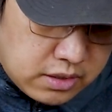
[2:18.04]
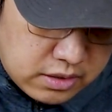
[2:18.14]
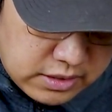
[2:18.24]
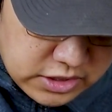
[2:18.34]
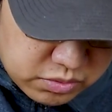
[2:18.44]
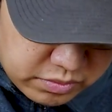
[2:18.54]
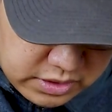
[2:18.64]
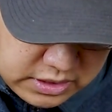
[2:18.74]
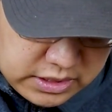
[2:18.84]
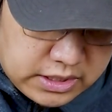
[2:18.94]
This
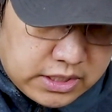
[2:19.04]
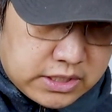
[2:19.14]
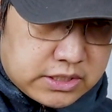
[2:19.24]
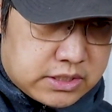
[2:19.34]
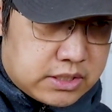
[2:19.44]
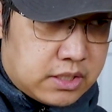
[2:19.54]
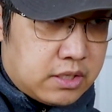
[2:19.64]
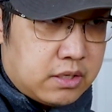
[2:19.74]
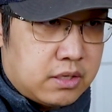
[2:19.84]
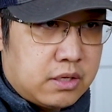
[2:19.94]
one is
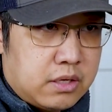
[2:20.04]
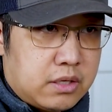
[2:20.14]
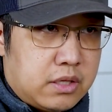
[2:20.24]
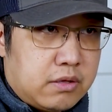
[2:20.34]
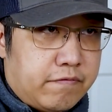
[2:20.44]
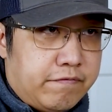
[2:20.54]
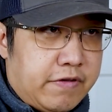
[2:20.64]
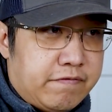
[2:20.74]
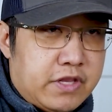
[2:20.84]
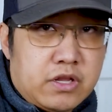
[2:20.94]

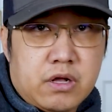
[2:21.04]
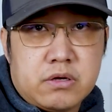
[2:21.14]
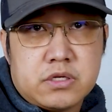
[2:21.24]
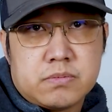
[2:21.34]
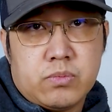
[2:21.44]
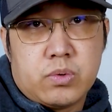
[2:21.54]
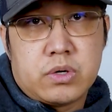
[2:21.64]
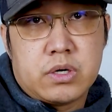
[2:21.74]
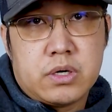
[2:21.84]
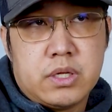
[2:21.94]
$50
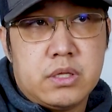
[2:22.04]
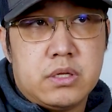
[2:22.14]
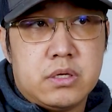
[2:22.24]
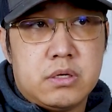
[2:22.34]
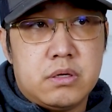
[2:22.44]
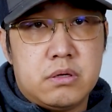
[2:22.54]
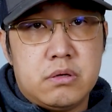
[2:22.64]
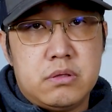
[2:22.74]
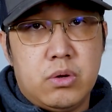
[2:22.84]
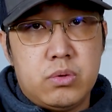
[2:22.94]
more than
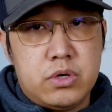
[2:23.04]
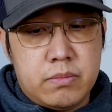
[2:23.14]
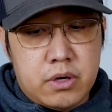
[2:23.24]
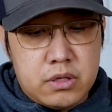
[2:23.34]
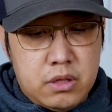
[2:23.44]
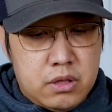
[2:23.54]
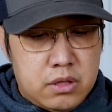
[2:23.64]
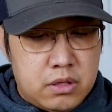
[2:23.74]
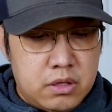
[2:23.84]
the older model.